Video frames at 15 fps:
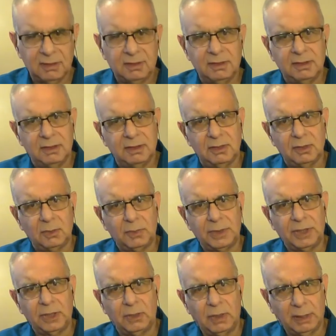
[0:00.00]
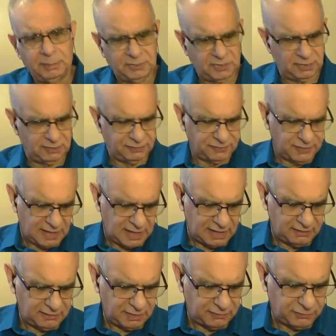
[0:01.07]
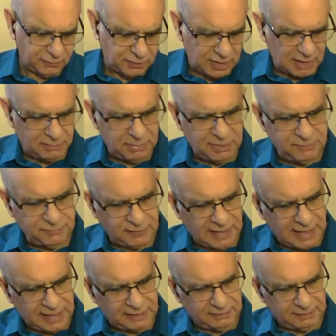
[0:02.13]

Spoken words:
we go up to the 5 for that B flat,